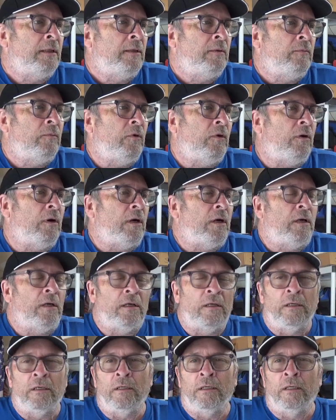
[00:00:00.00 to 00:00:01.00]
more.
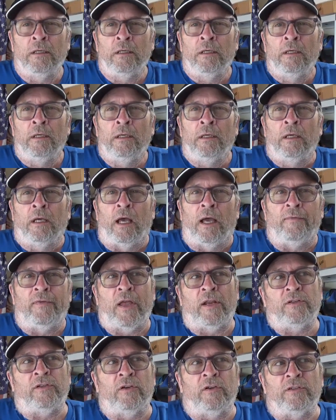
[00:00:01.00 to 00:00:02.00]
I've
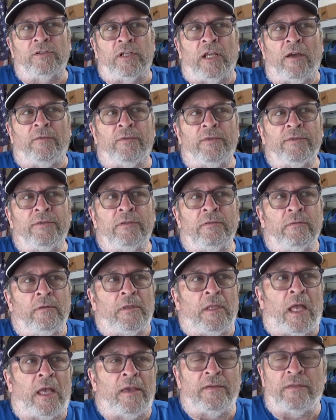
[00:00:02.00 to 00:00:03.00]
had Dirt Devils.
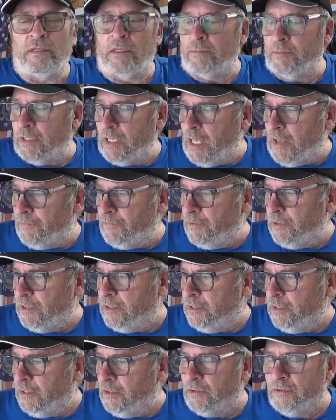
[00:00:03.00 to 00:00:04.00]
I seem to have good
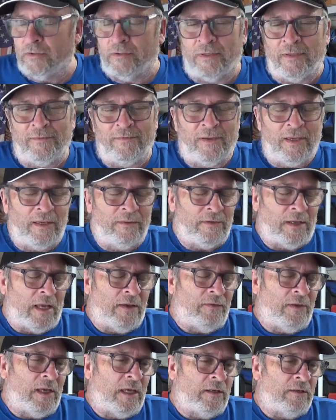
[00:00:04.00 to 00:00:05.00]
deals with them.
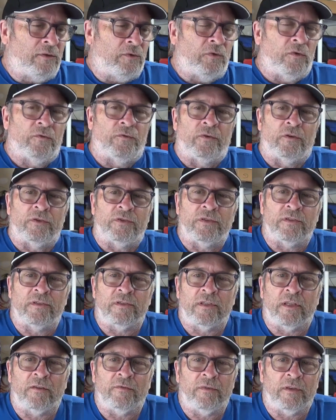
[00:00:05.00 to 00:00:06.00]
I've had Hoovers and
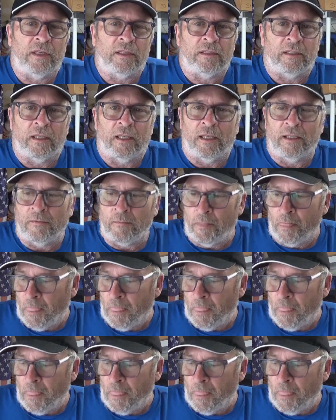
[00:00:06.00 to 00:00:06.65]
stuff like that.